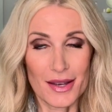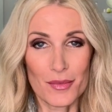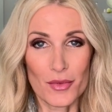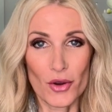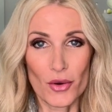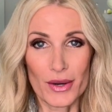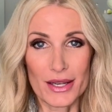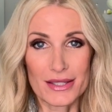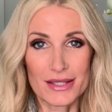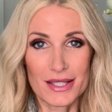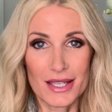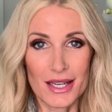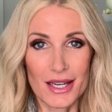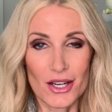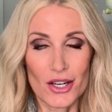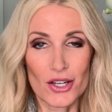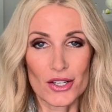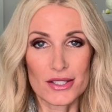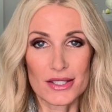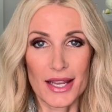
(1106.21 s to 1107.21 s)
I'm always
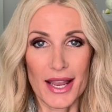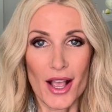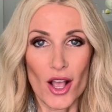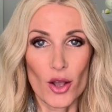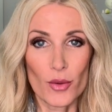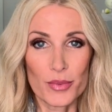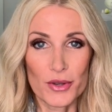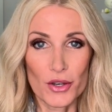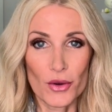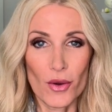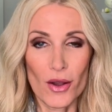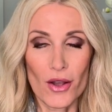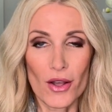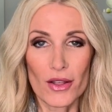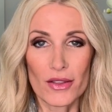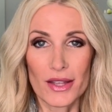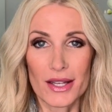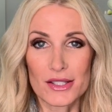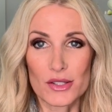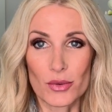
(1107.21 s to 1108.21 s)
here to help you
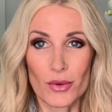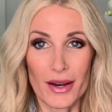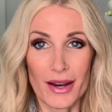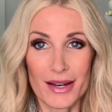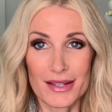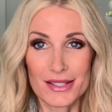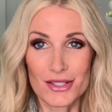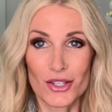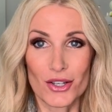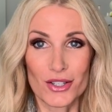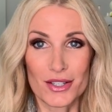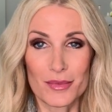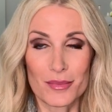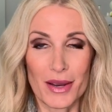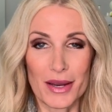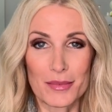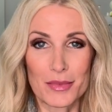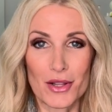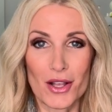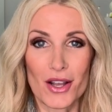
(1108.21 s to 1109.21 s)
all. That's why I started
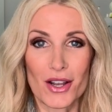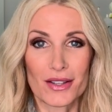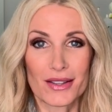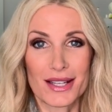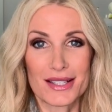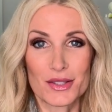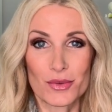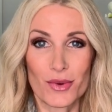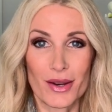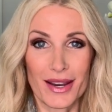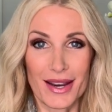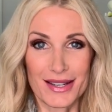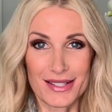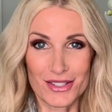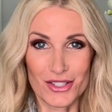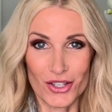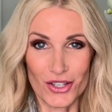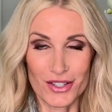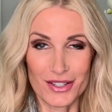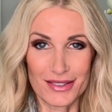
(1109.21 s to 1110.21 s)
my blog. That's why I
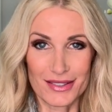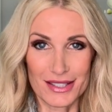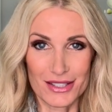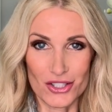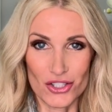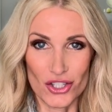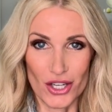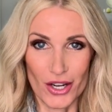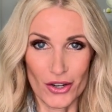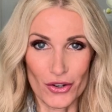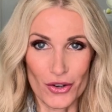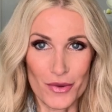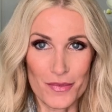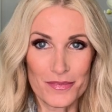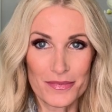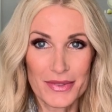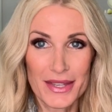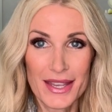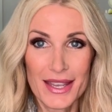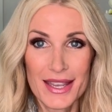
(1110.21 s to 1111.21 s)
started this
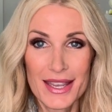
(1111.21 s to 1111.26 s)
channel.